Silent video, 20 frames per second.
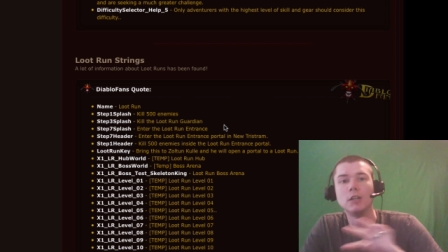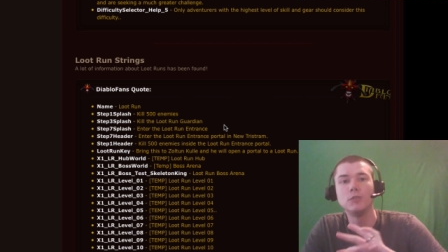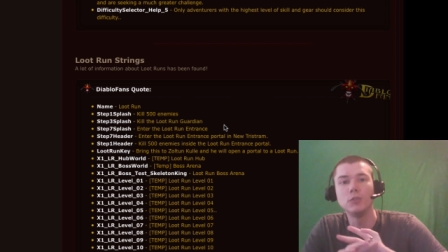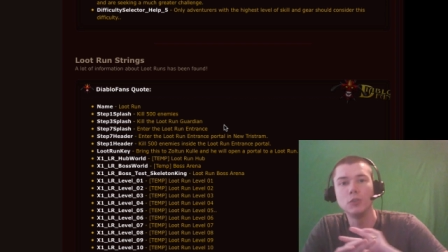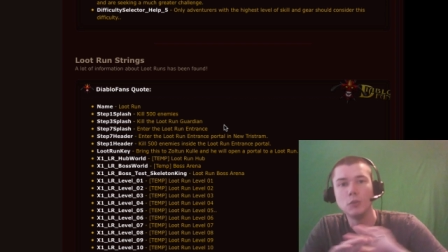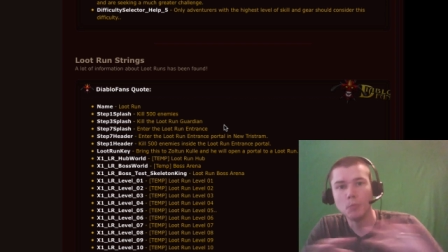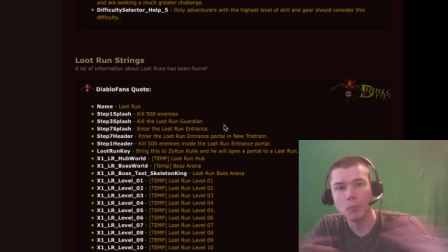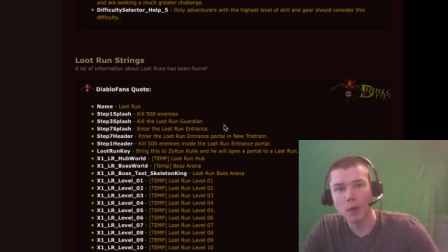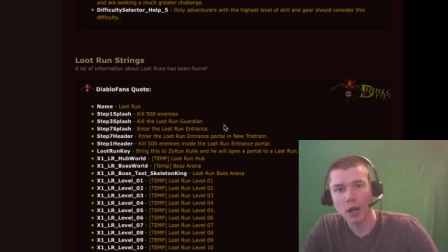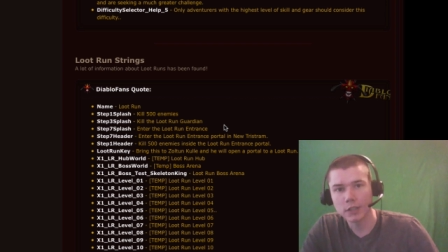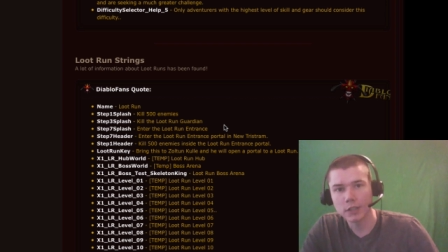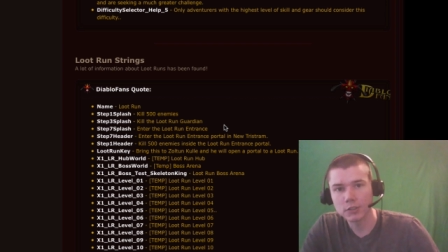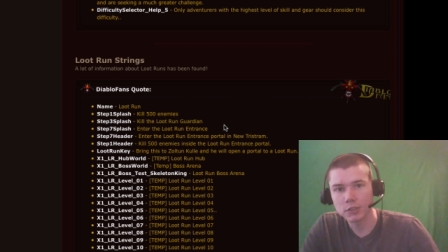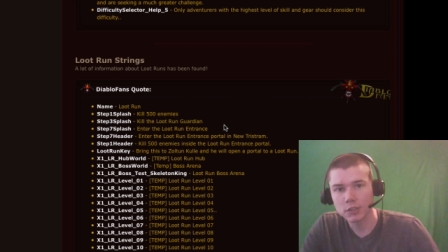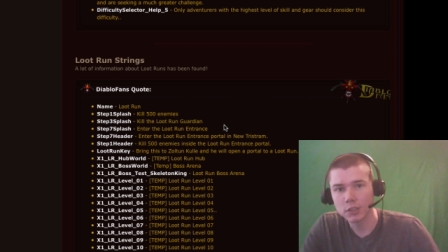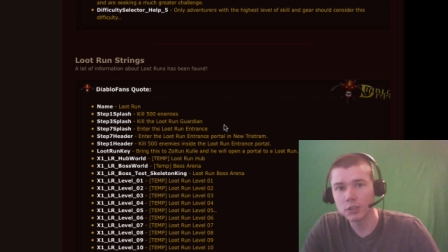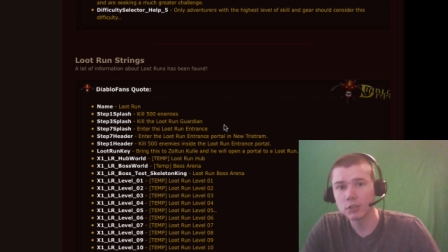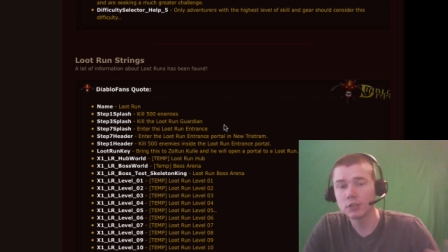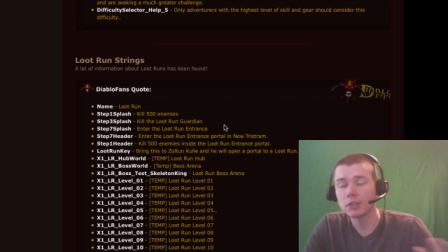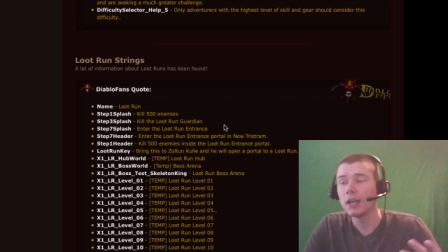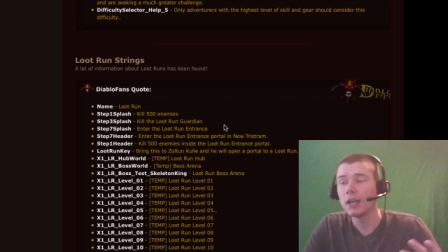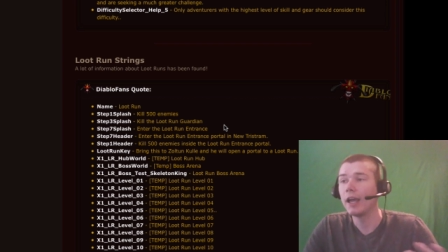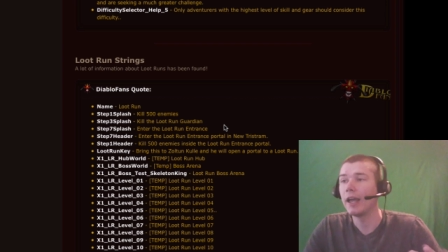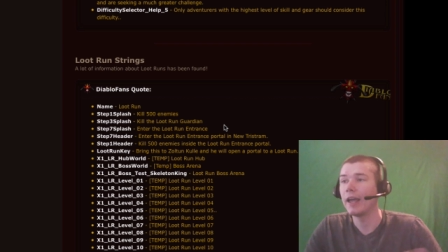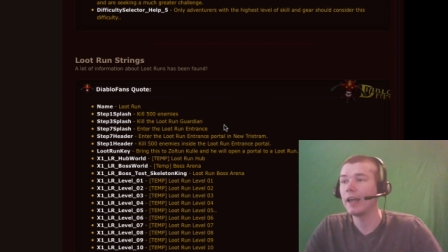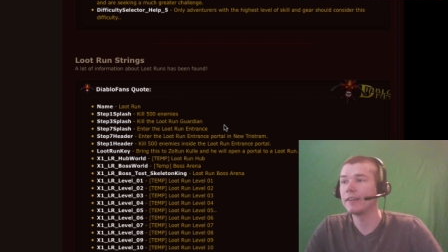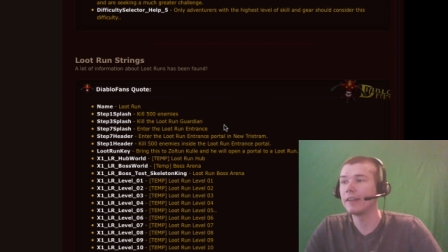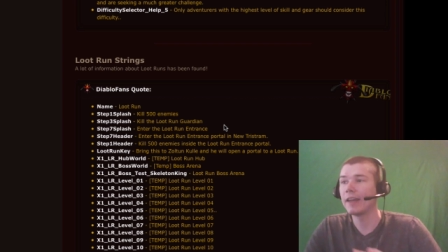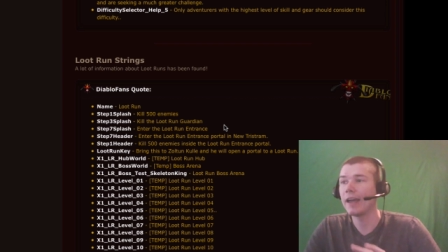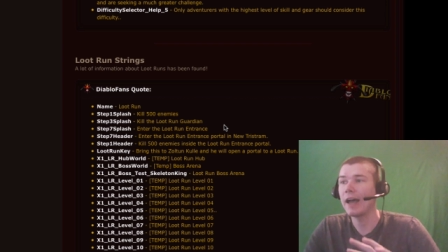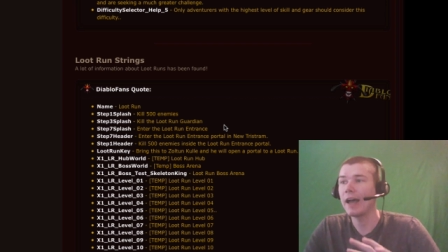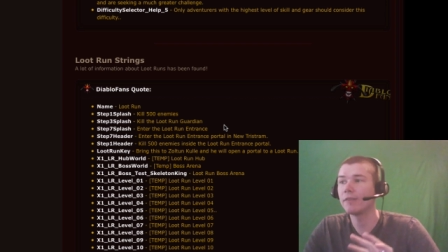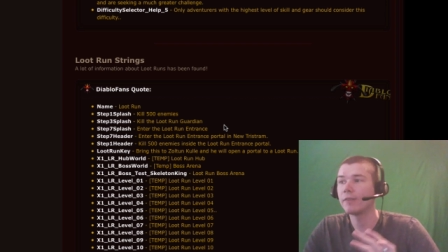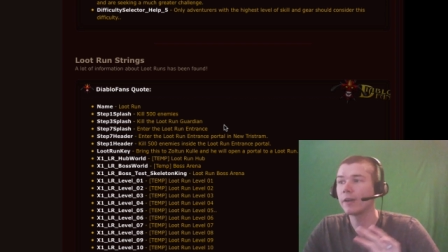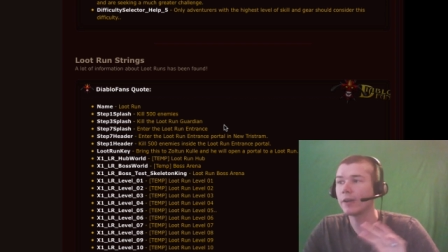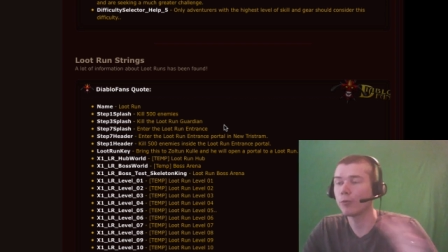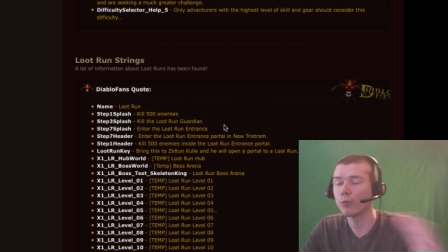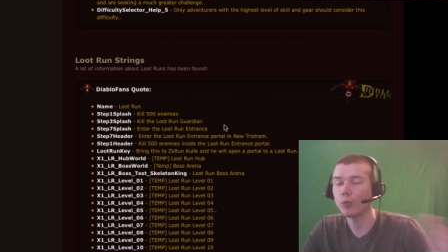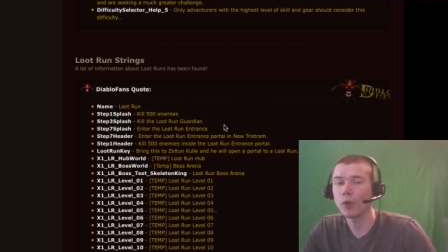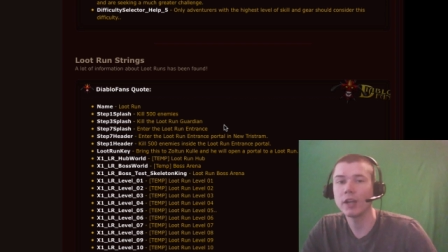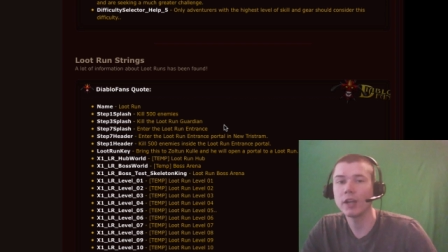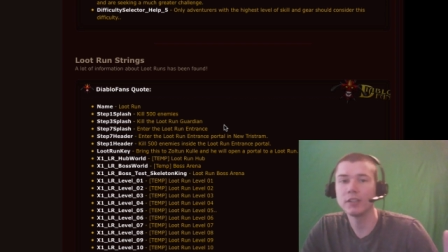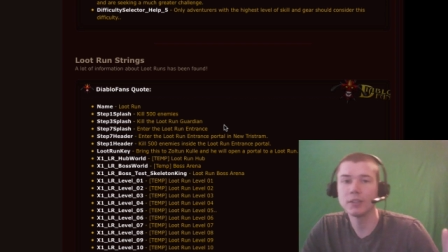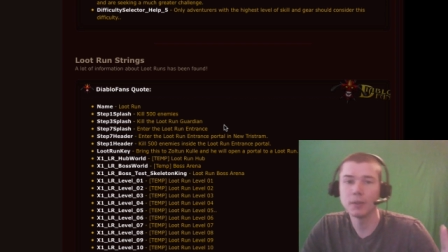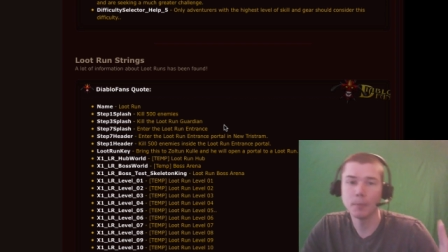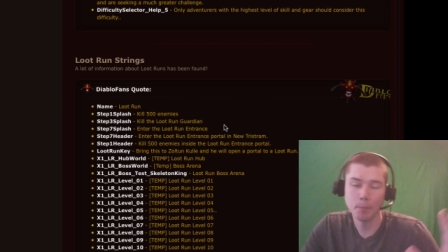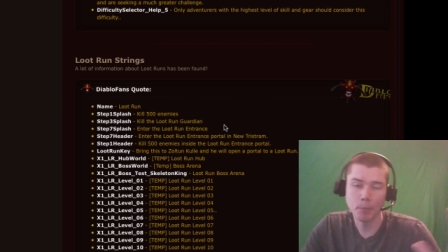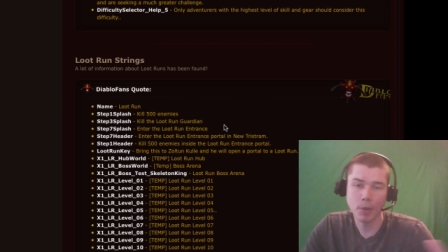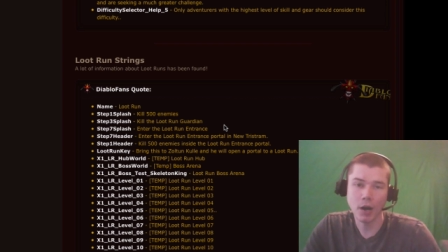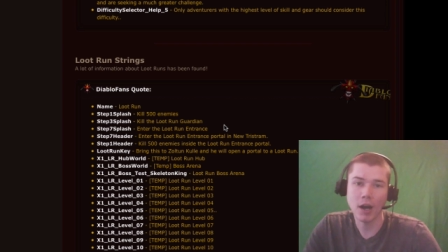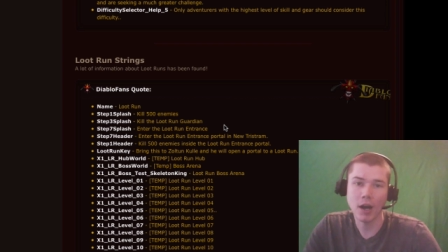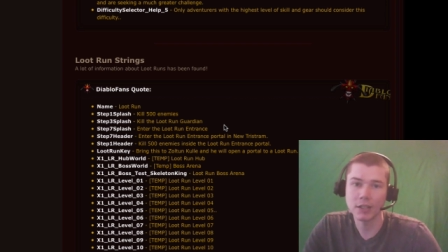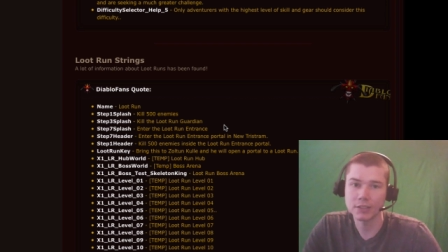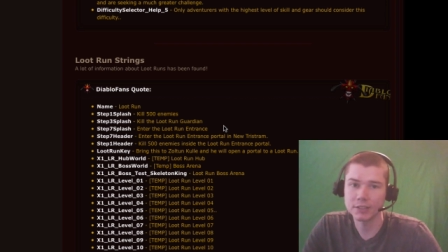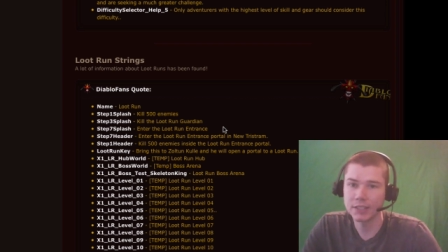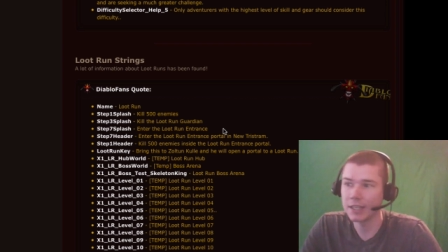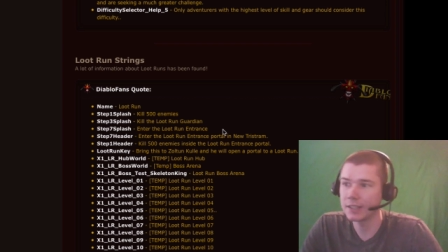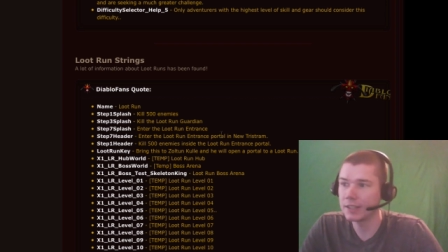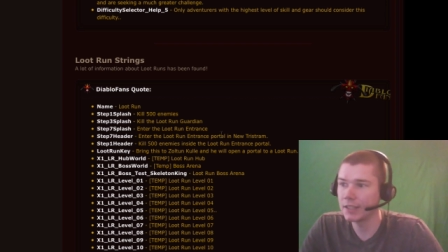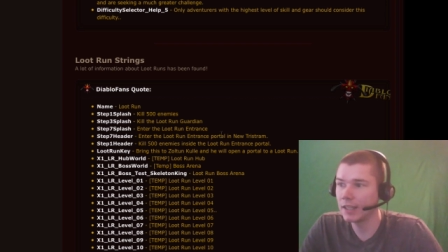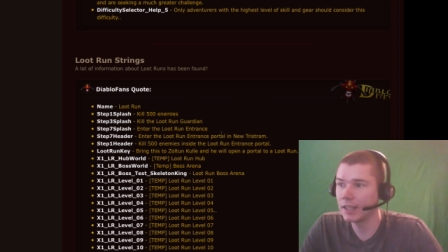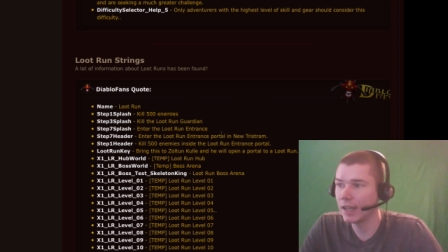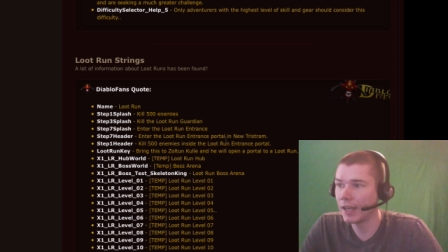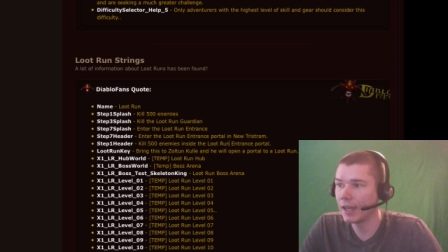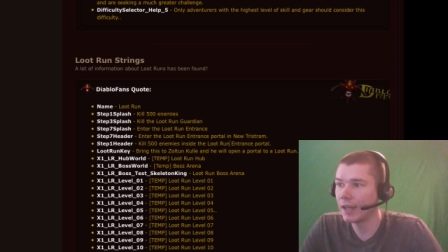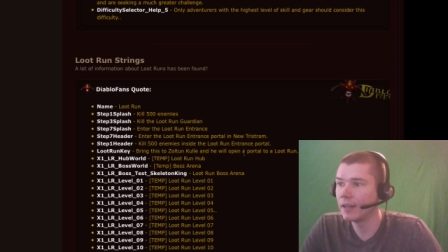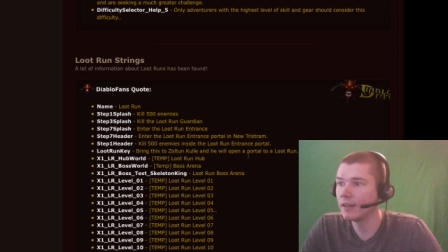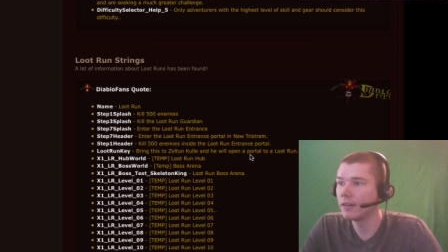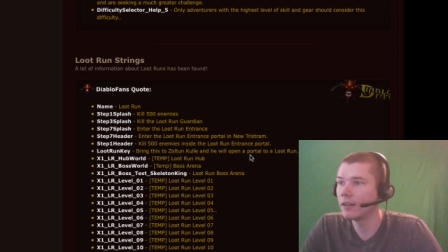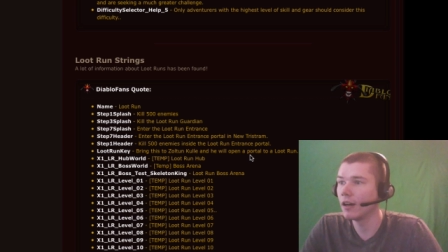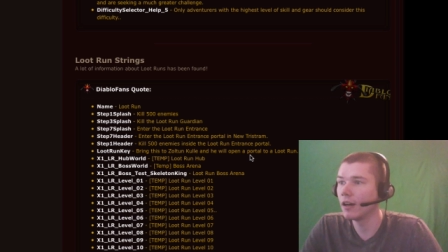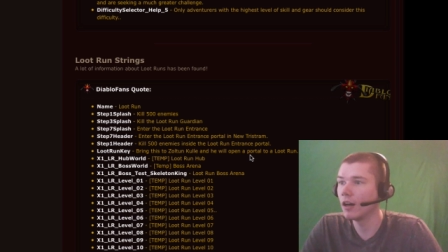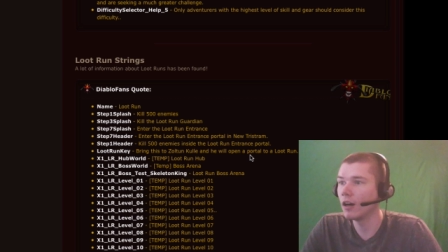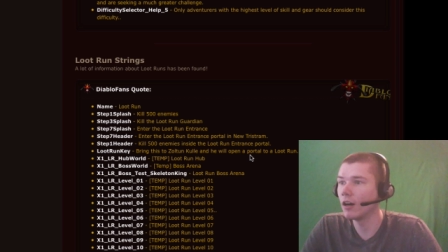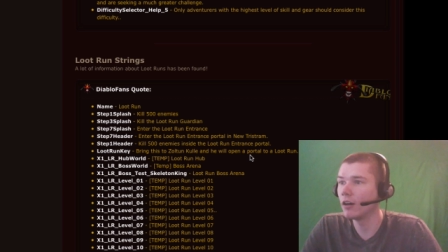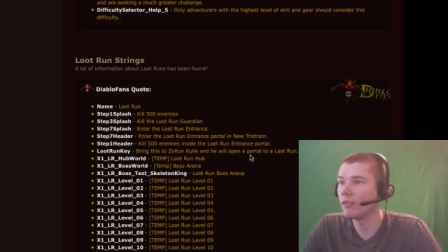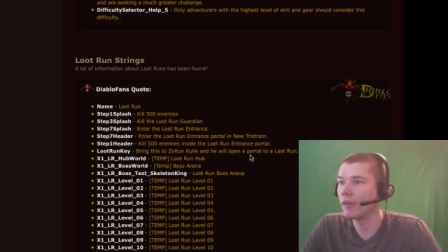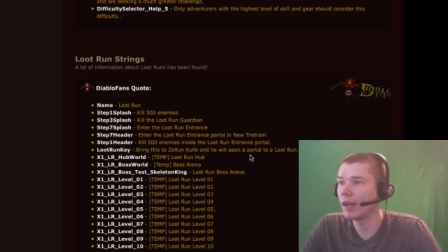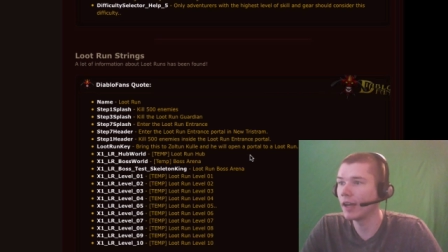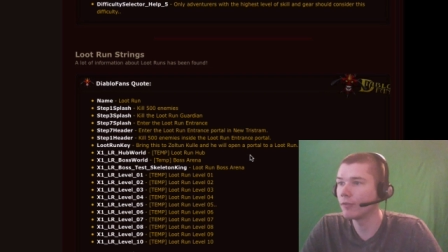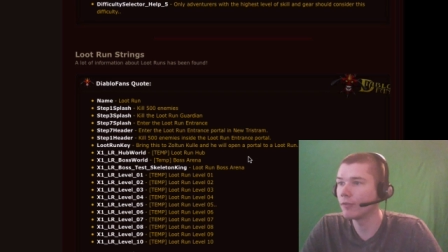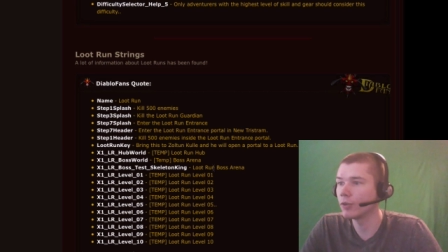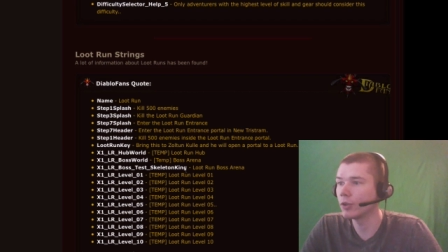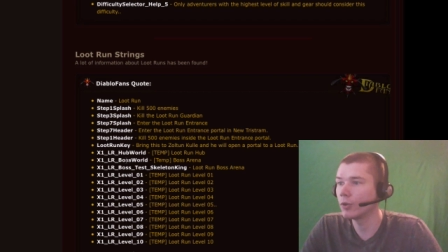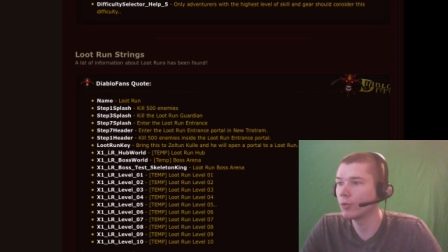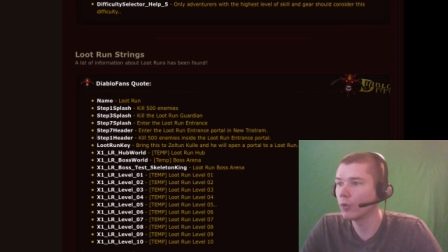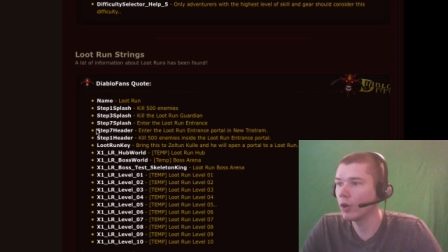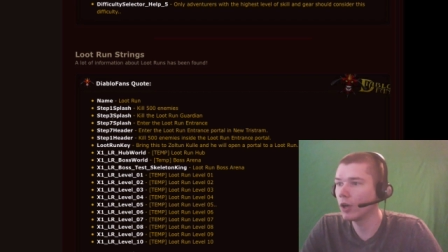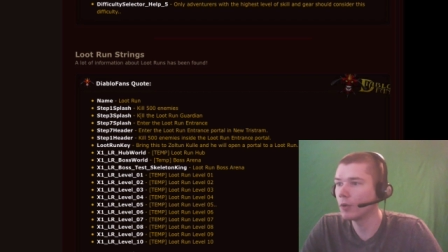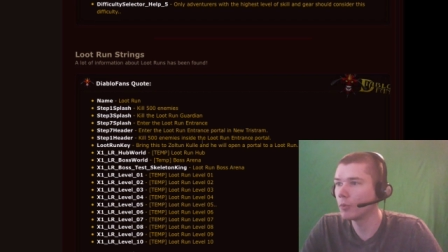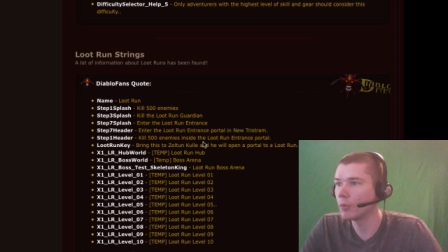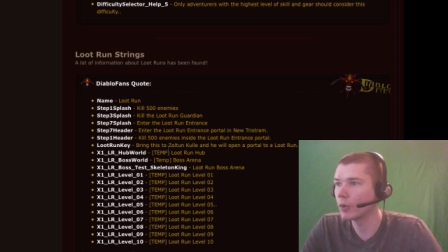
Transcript: new monsters, and they have a random boss at the end of every run.